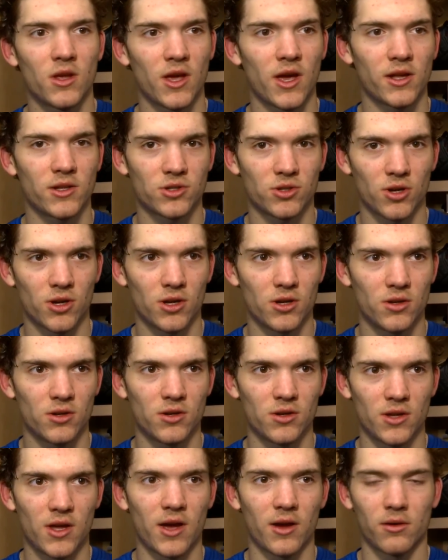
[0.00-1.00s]
Yeah, it's great.
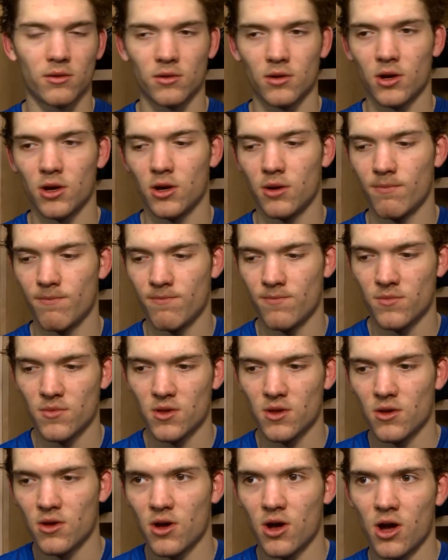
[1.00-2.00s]
Yeah. Um,
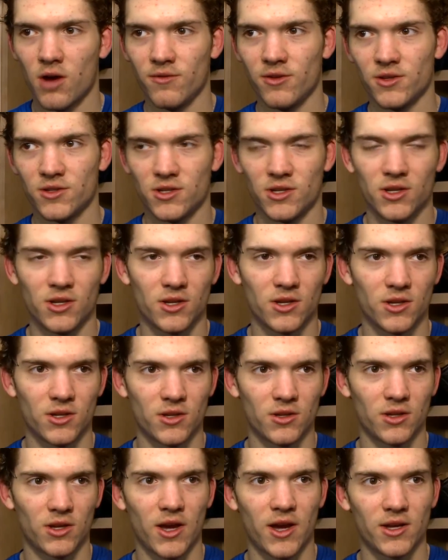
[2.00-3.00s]
obviously uh,
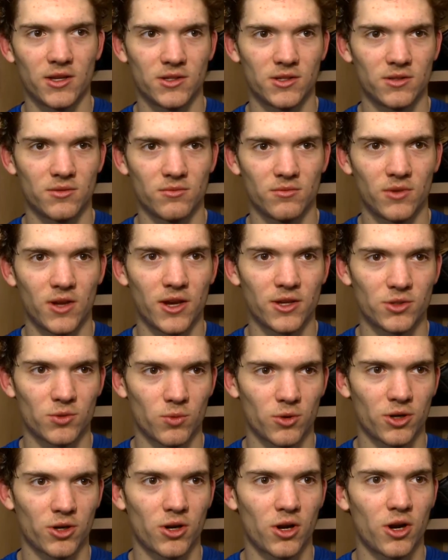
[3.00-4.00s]
the guys guys are
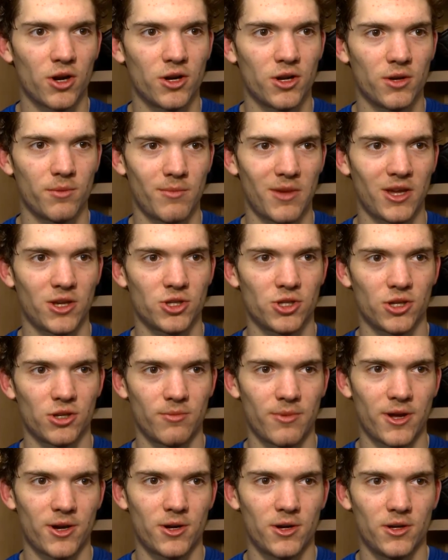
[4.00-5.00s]
working hard to make each other
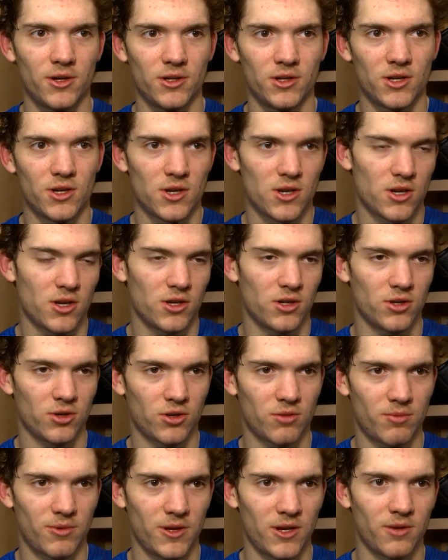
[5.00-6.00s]
better and you know
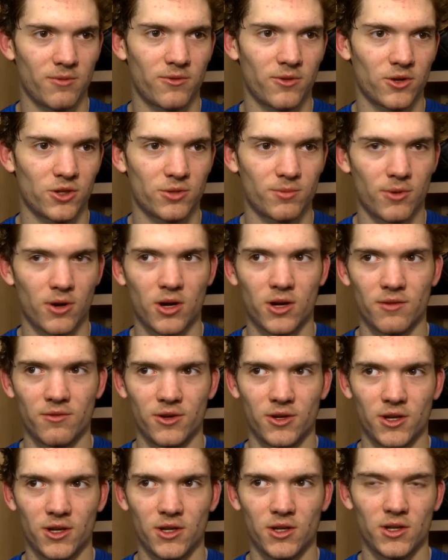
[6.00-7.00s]
competing for a spot
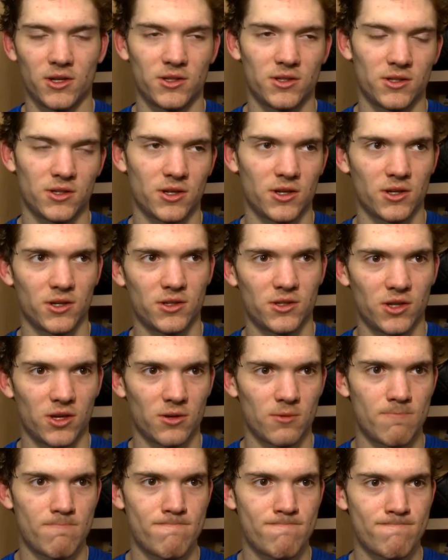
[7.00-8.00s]
every night it's uh, it's good